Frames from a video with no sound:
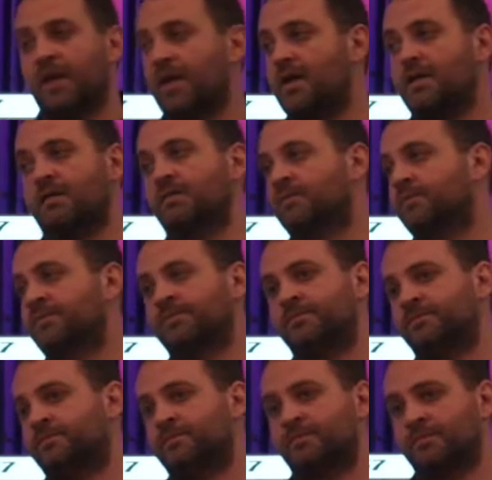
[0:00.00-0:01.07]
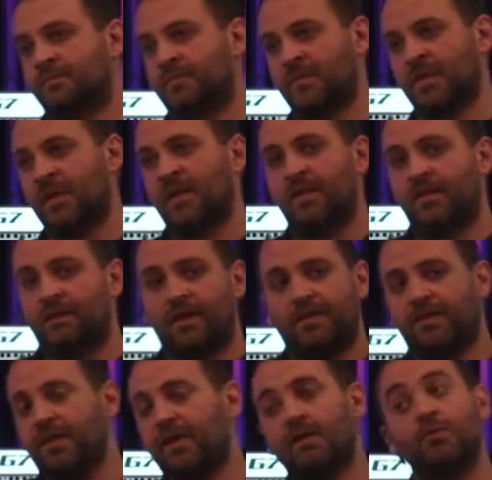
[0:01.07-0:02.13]
Hey, they
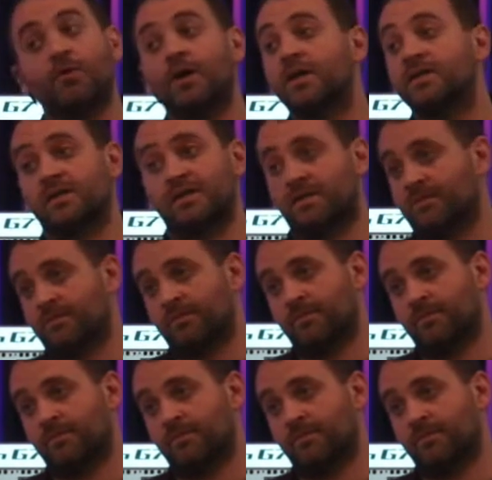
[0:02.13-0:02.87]
think I'm crazy.